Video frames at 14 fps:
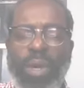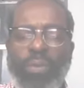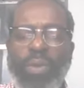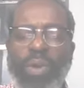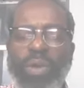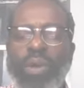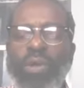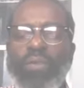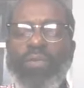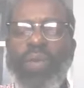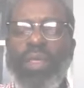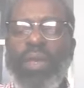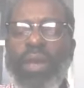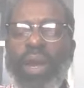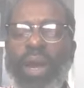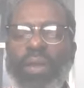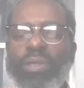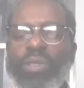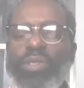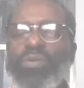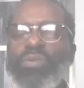We know, Father God,
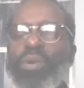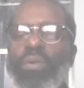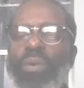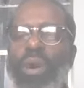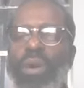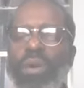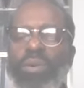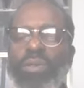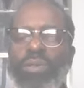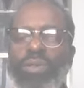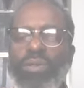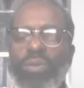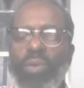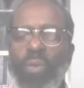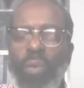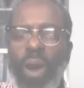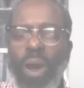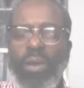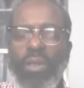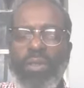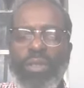that you will walk on through the
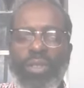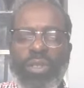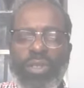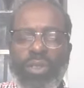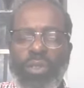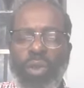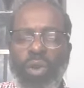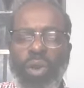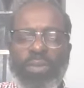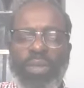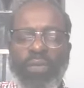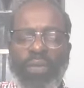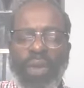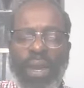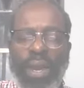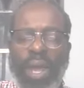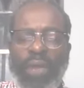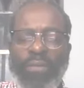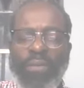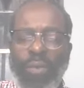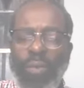waters and the storms of our
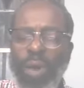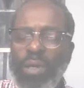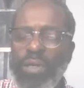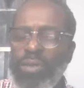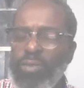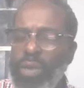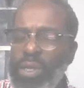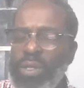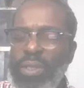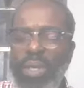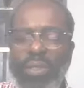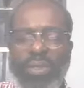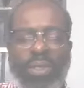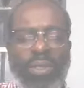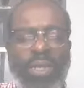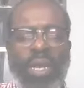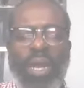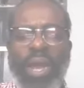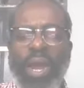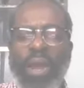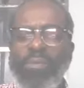life and walk straight to us and
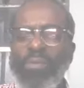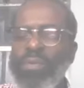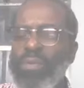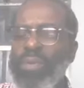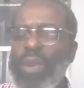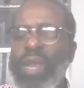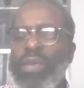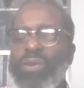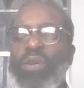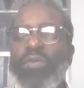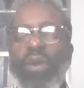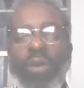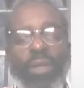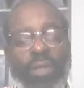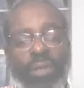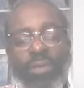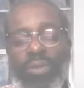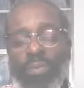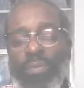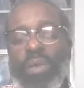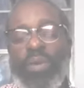and and you have already told us
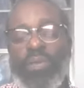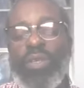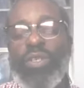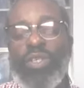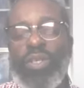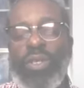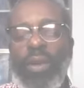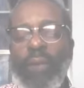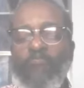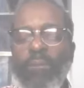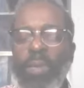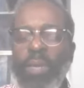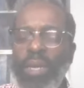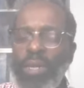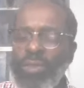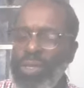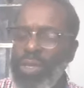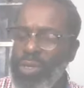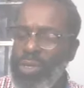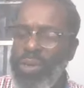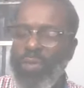to be of good cheer because
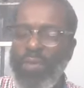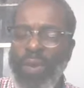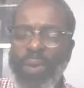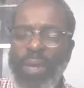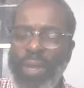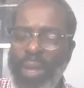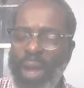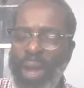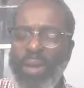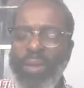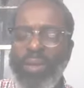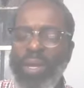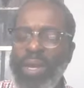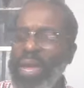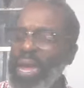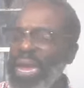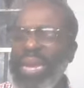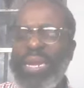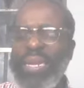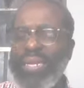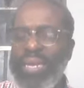you have already conquered
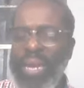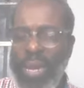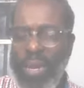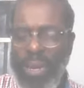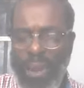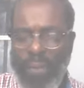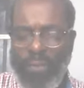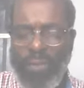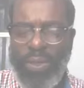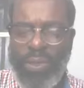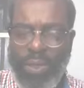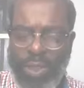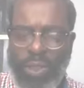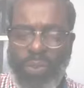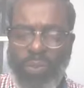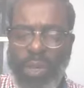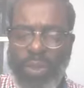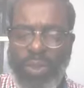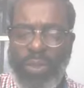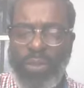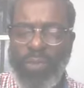any and every
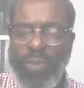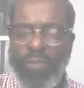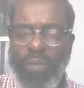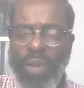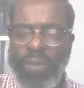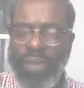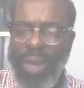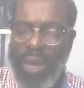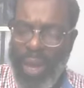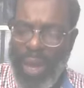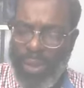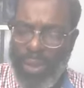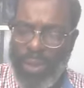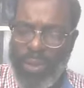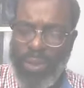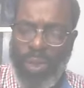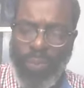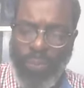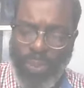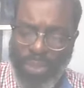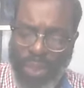situation we face. Hallelujah.
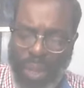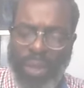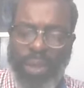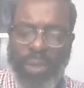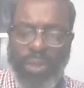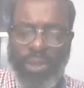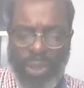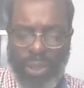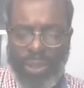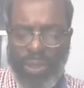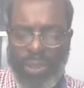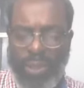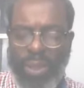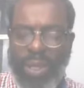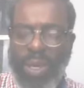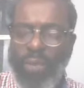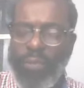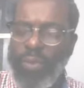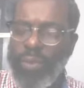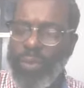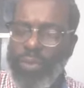Thank you, Jesus.
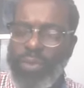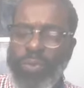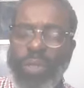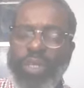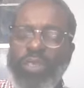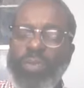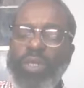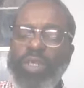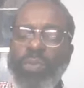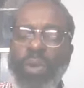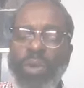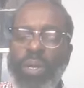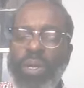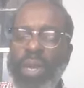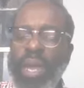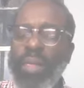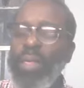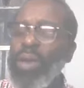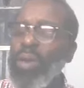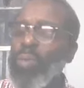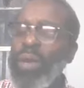For those words being spoken now,
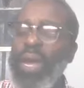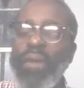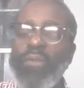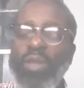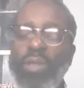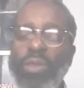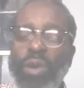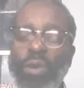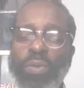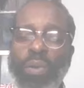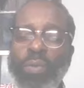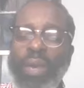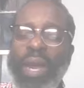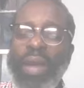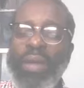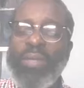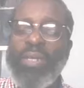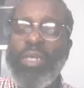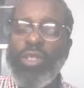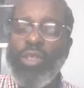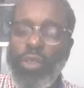we have to know that we have to
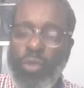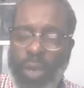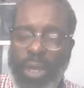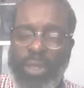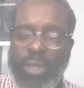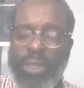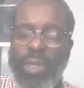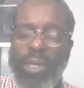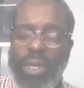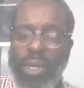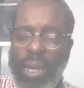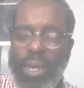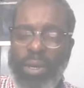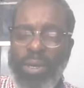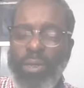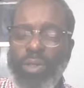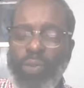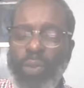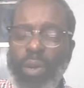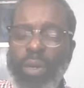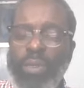trust in those
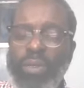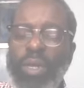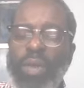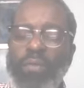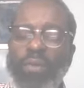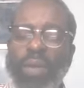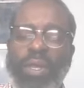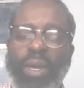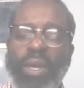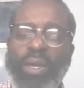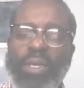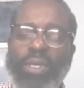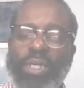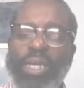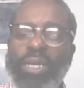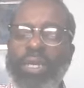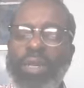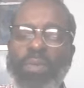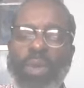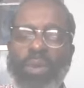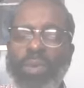words. Father God, continue to
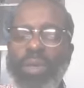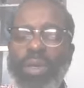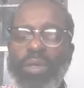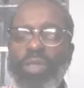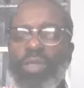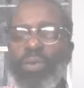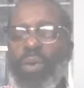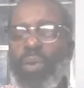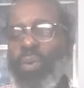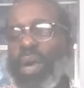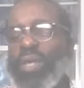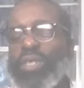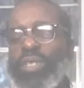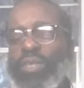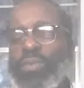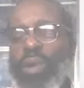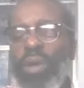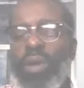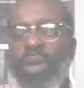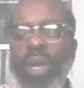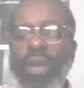be with those who will watch this
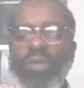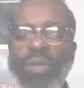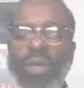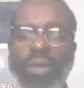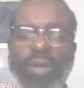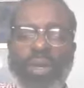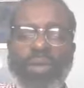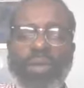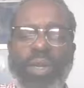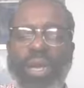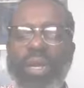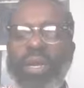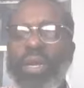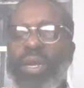broadcast at a later date.